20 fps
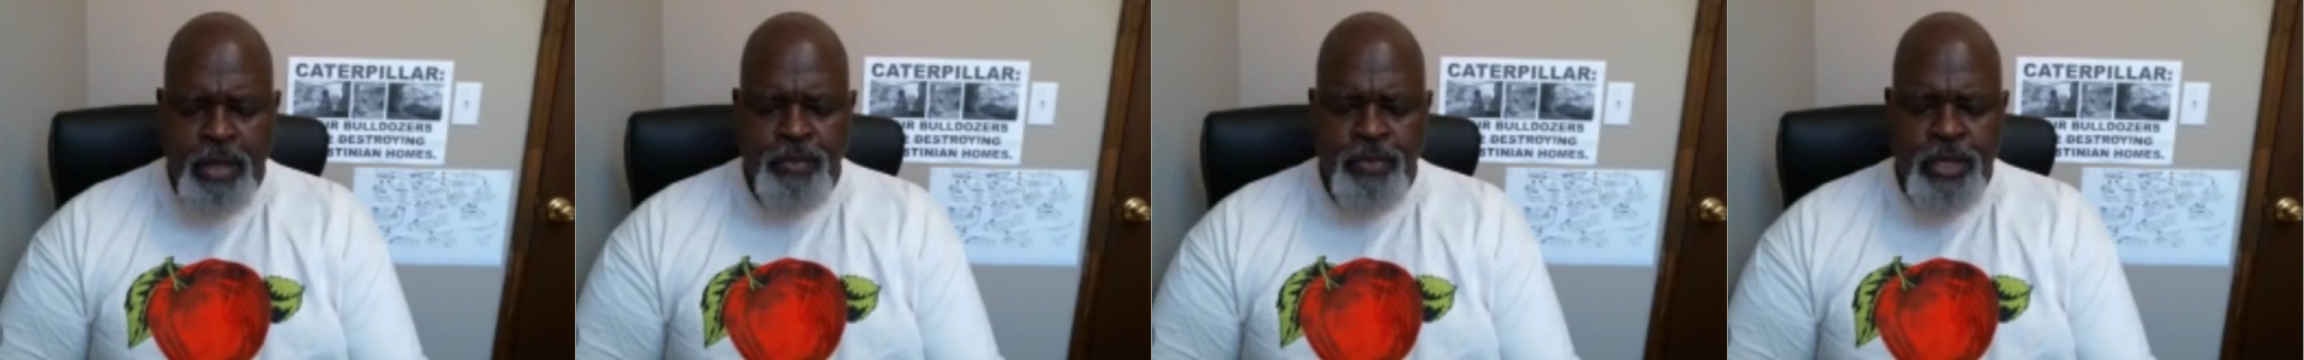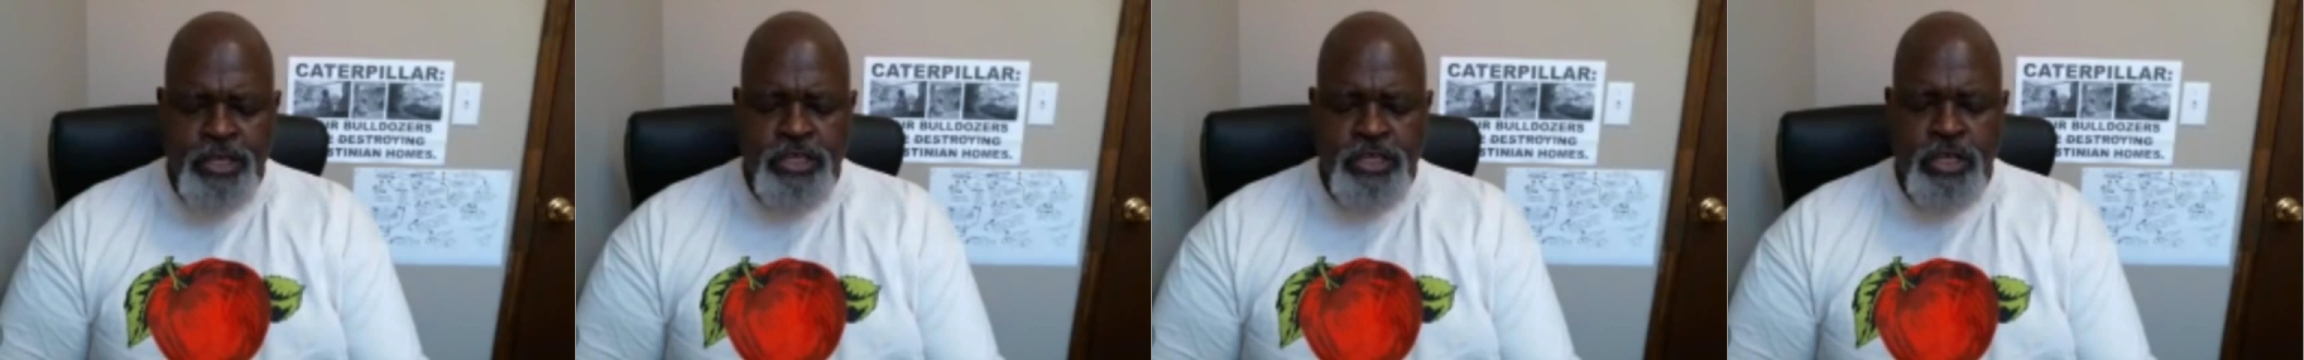
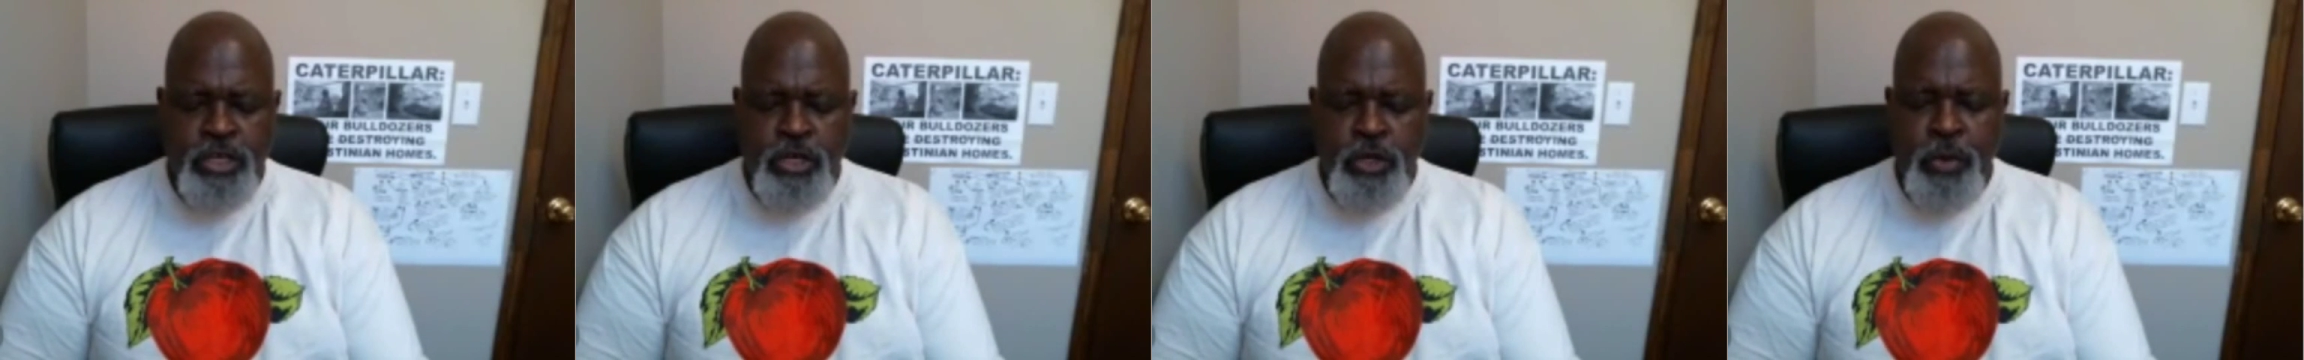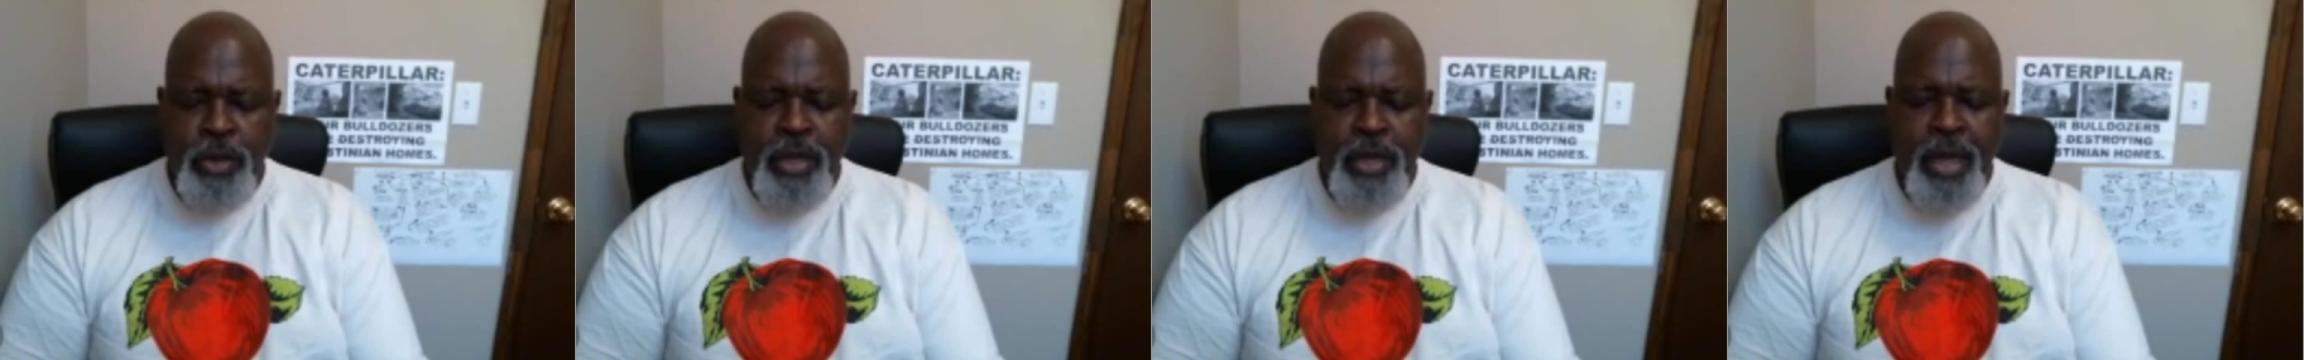This
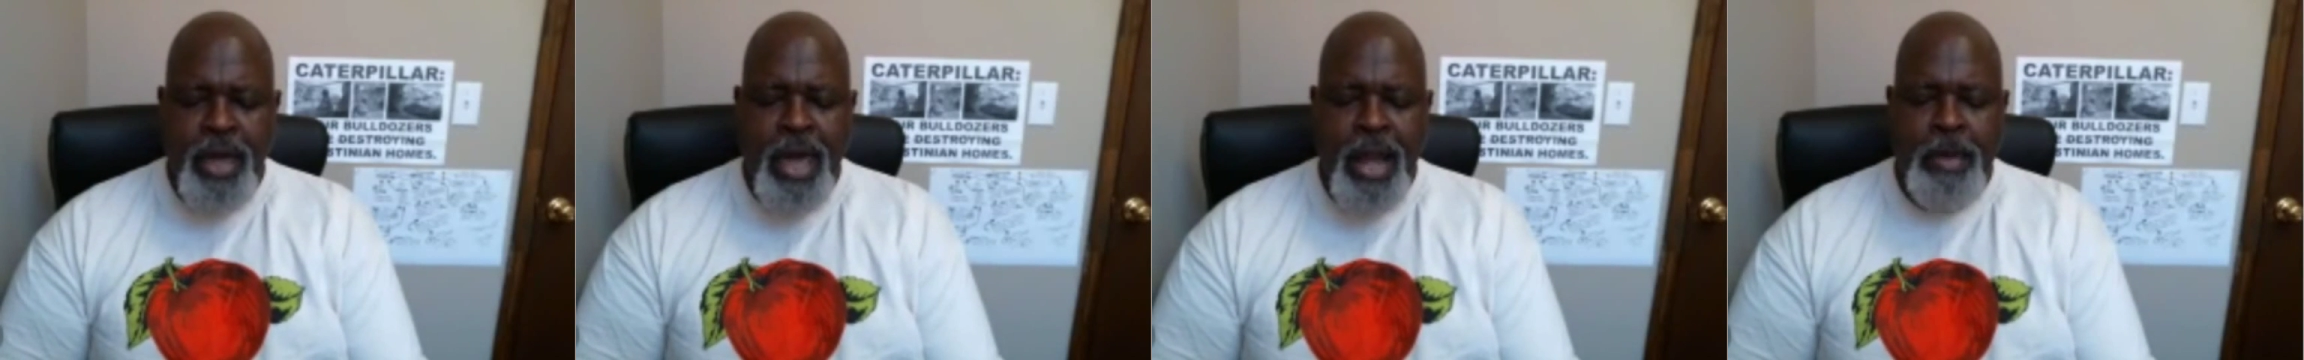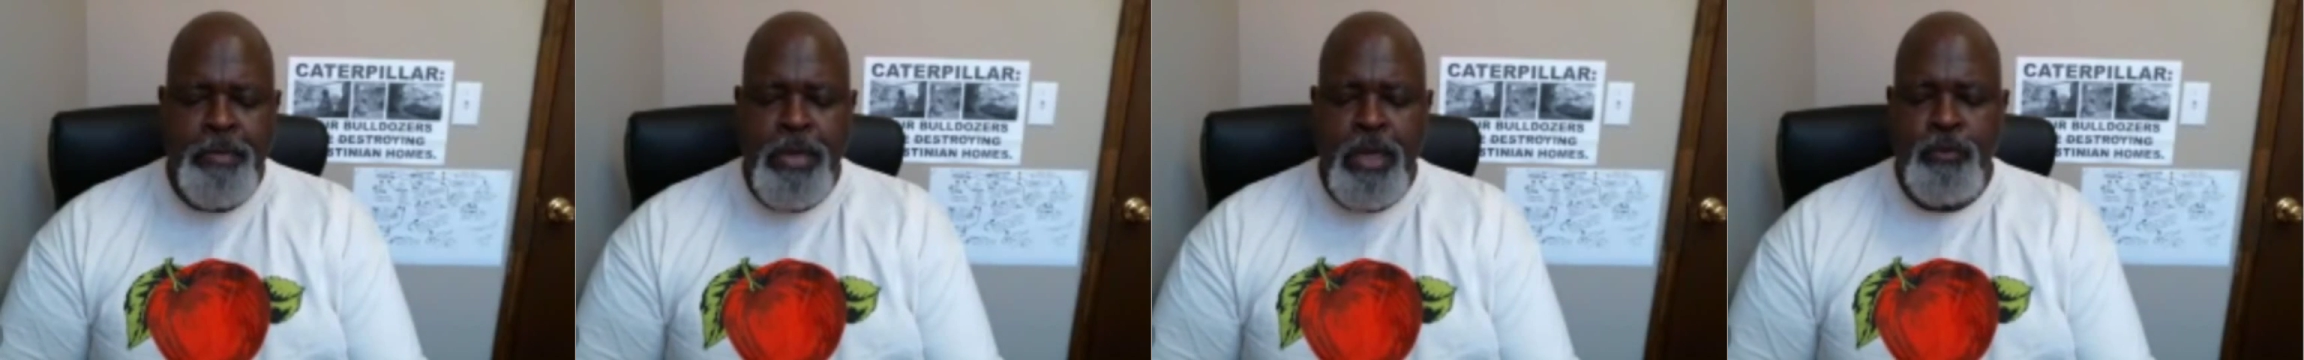new
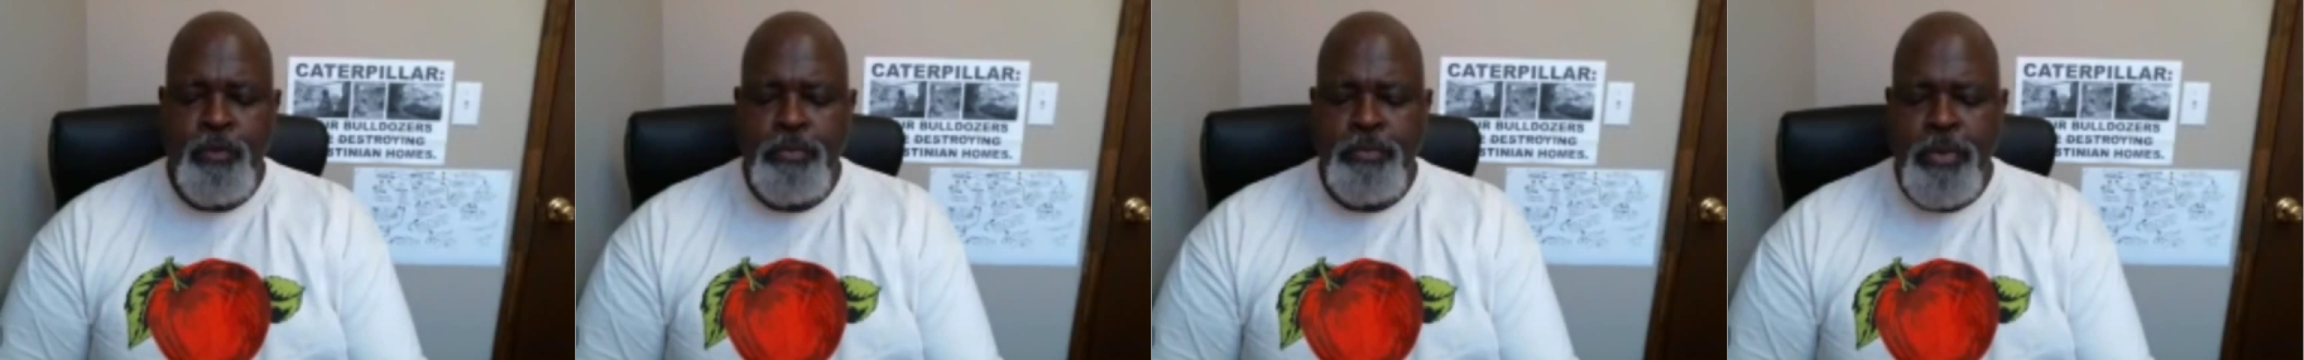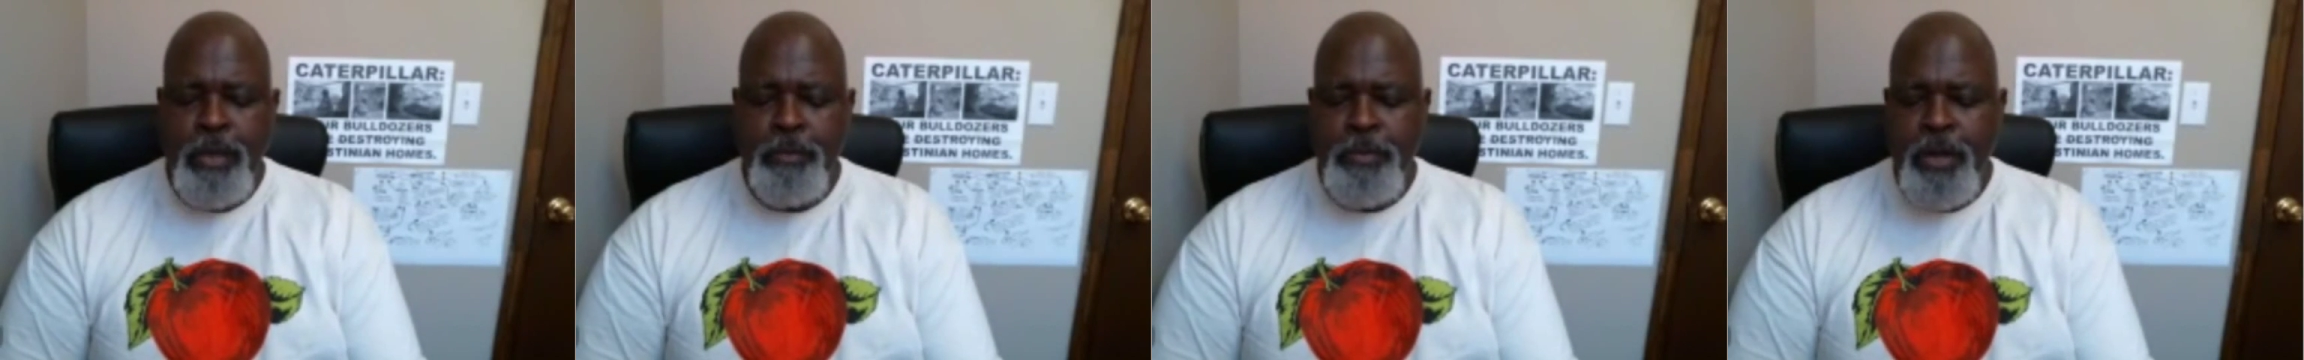economy
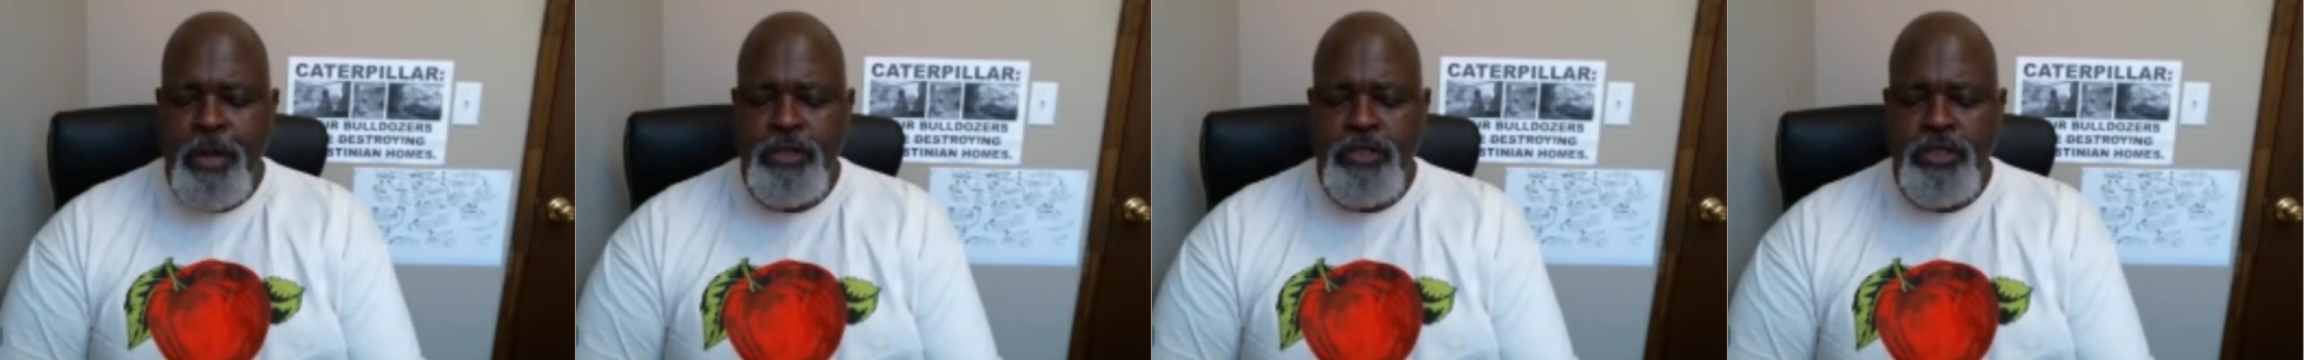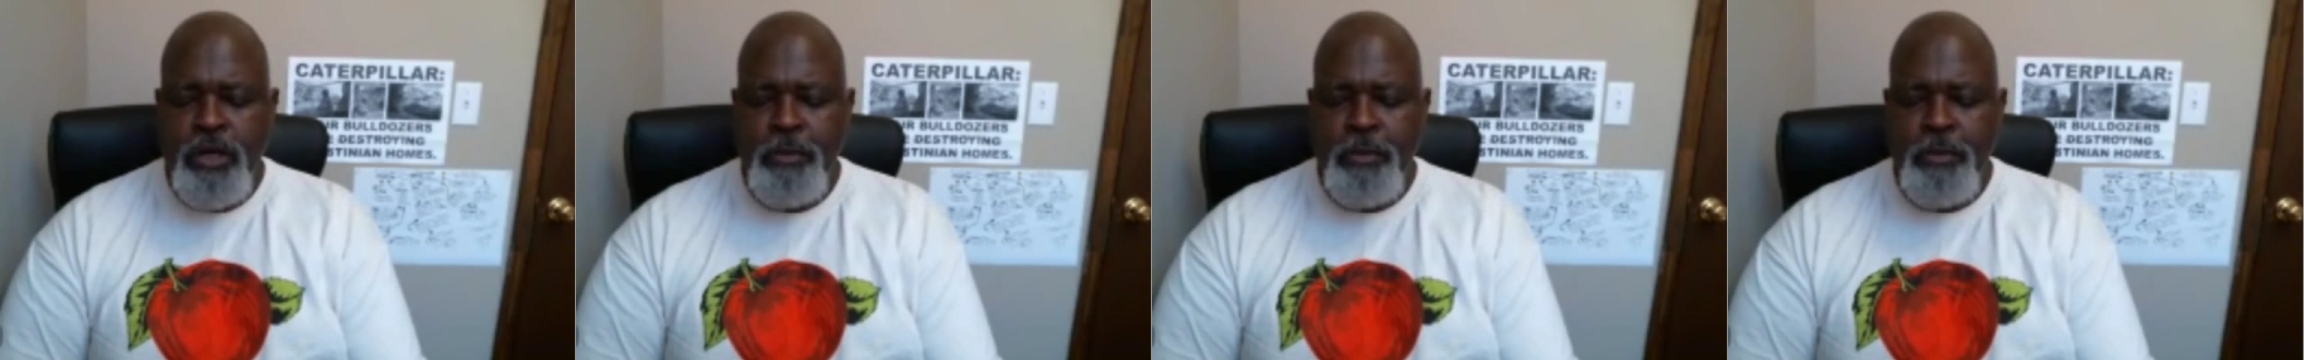would be built